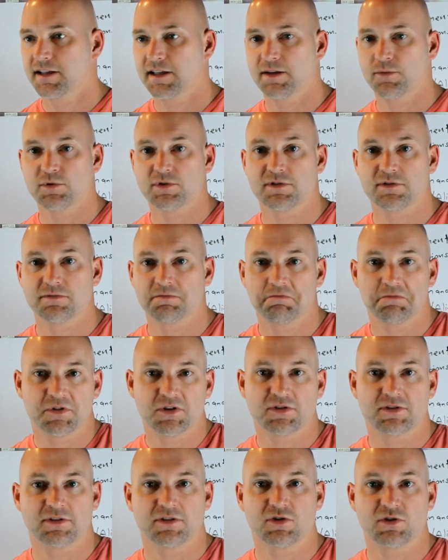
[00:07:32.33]
it was
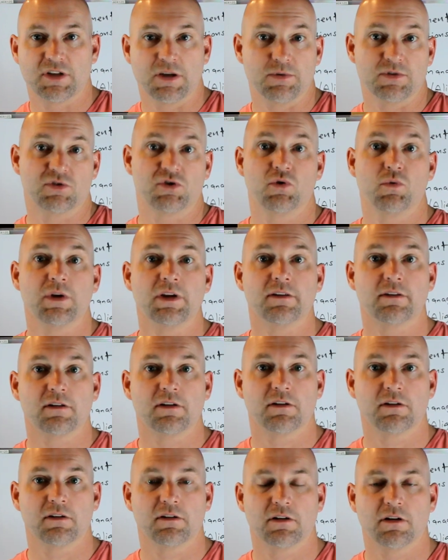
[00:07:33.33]
just it was too
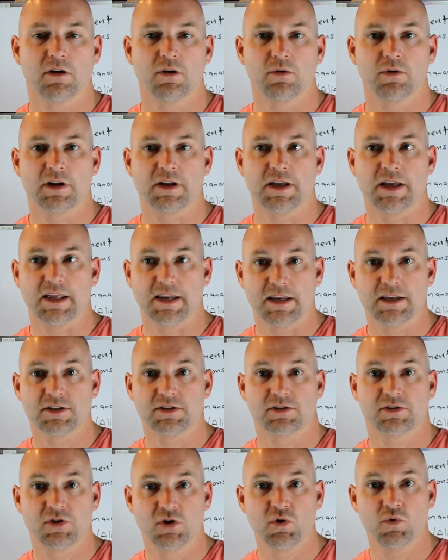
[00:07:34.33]
easy you know it, it
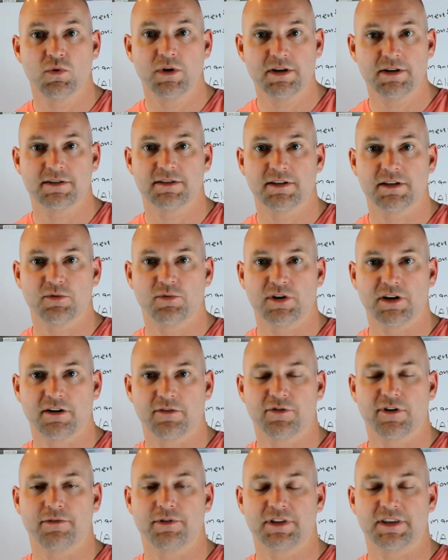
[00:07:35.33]
is too easy
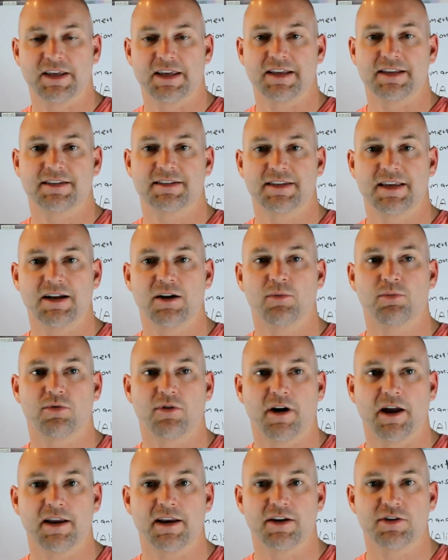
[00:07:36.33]
whenever everything is set up
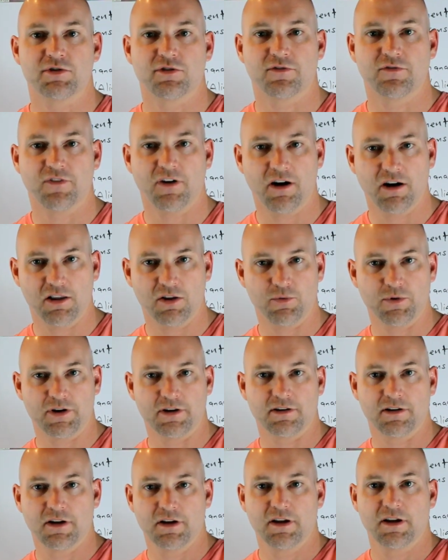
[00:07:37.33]
right and you're
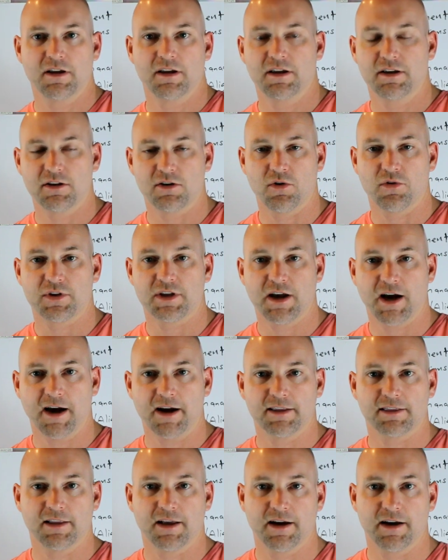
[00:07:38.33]
following you know the
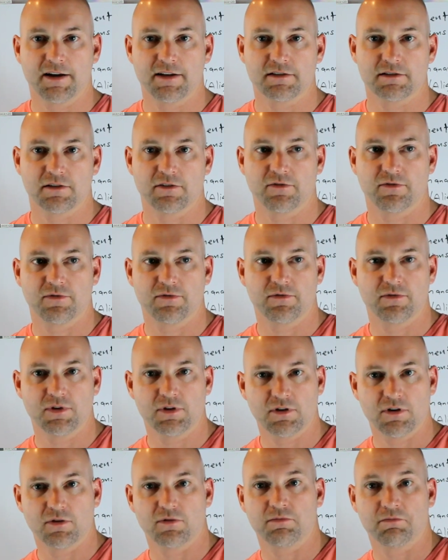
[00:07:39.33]
guidelines of
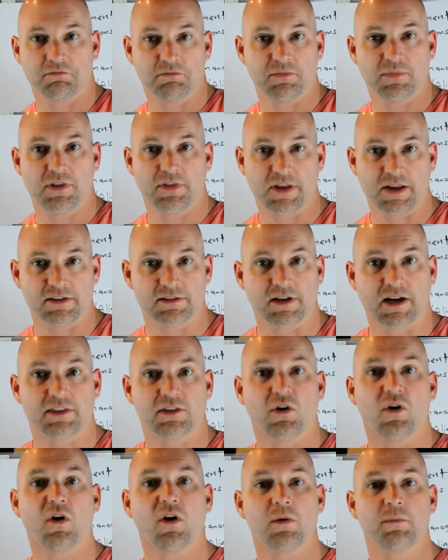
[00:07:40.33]
you know things like
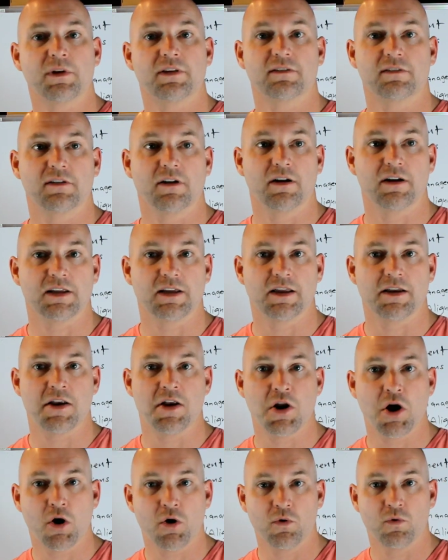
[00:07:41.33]
the harman study
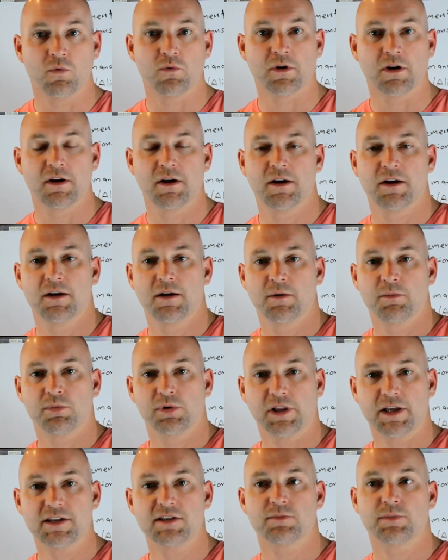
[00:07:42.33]
and known
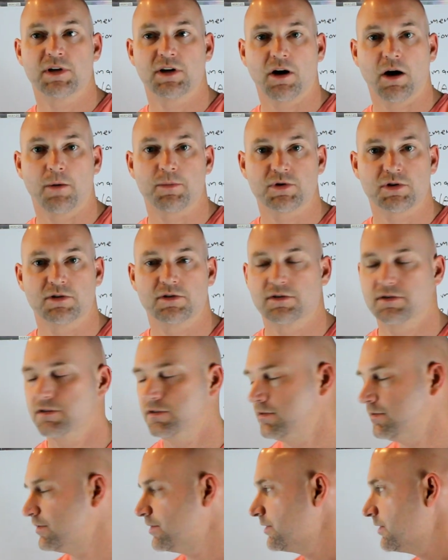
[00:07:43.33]
placement
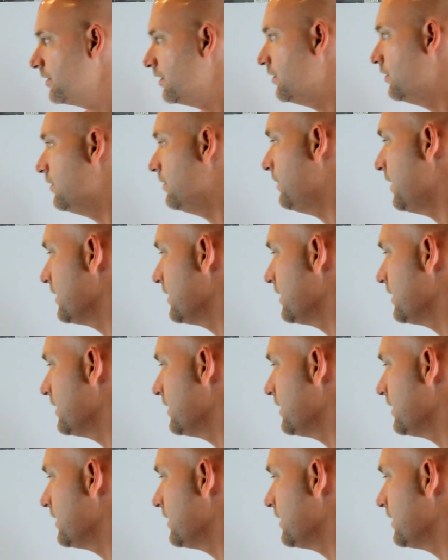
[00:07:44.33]
options so